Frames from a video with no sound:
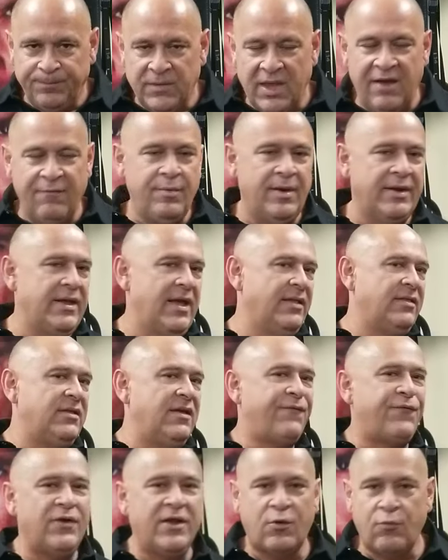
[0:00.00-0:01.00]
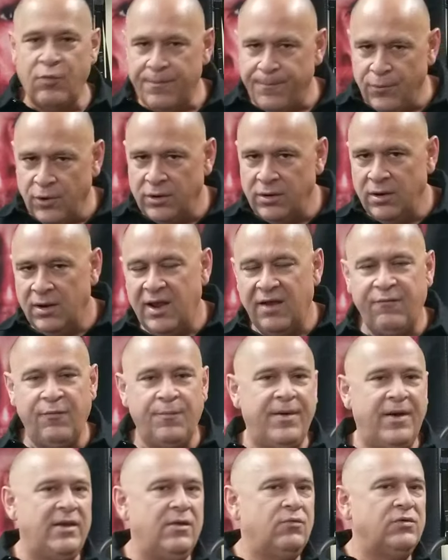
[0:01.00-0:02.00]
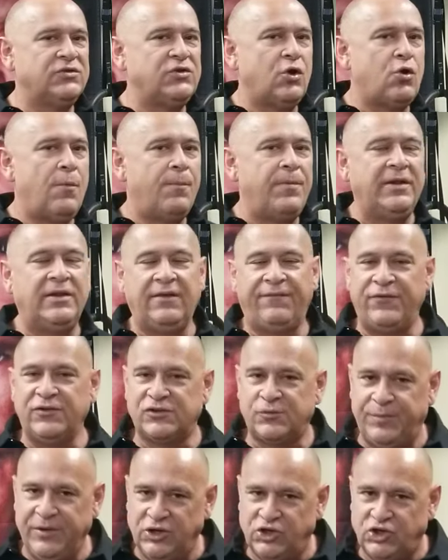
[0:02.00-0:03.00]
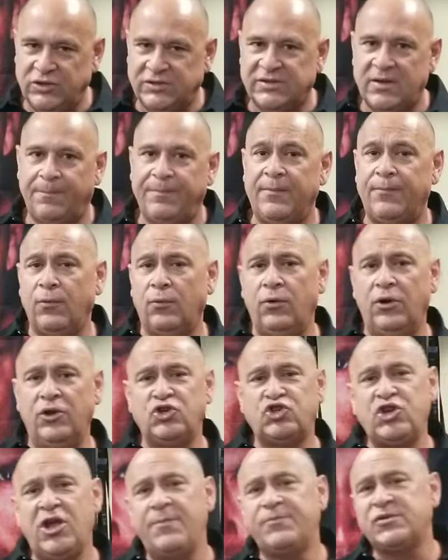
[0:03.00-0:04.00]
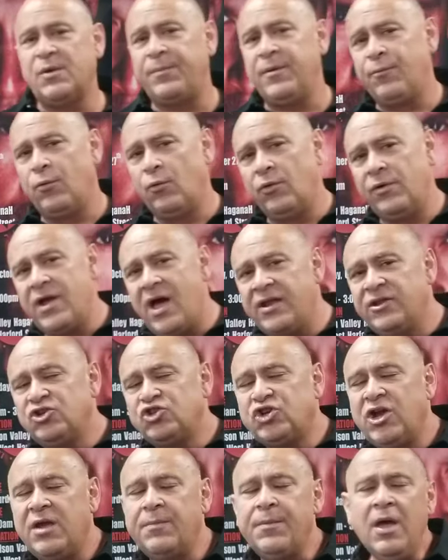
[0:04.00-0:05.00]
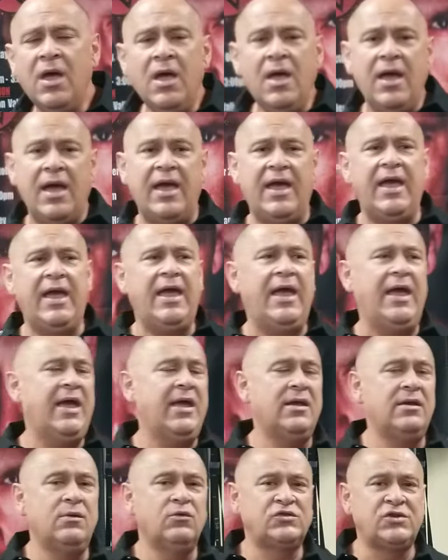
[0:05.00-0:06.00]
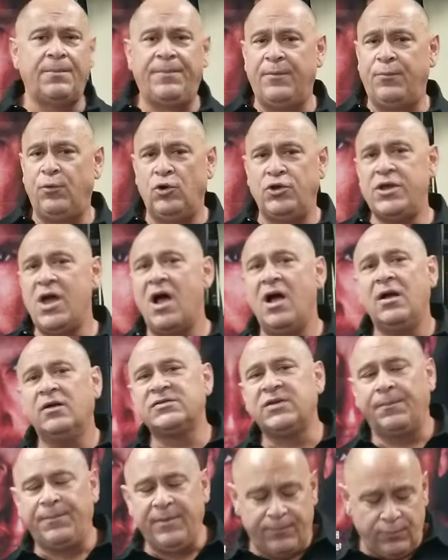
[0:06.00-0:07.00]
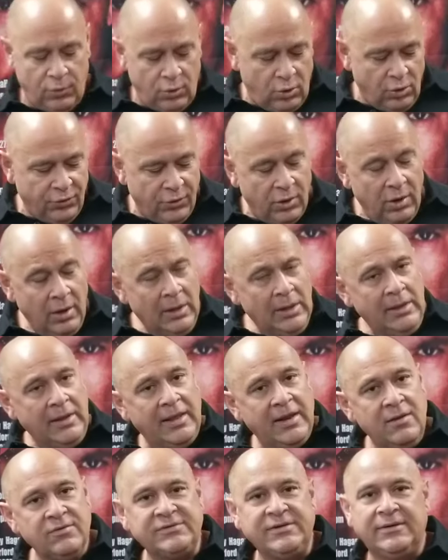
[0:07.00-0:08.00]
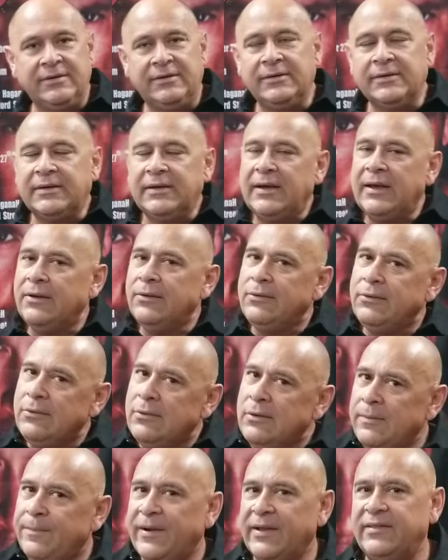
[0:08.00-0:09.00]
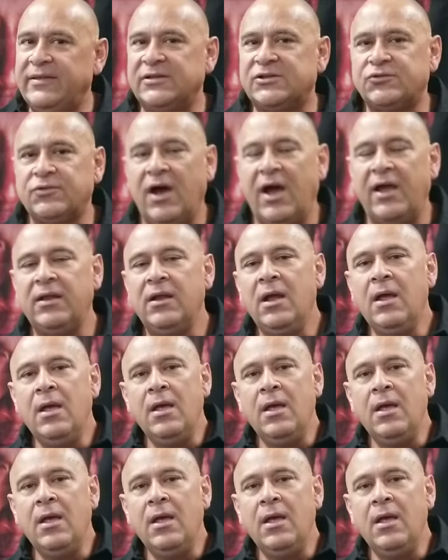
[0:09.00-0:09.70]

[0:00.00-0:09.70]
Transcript: Everybody had different equipment. Everybody was a completely different species. Some people were in shape, some people were not in shape, and some people young, some people older. And I was like, okay, I don't know about this, right?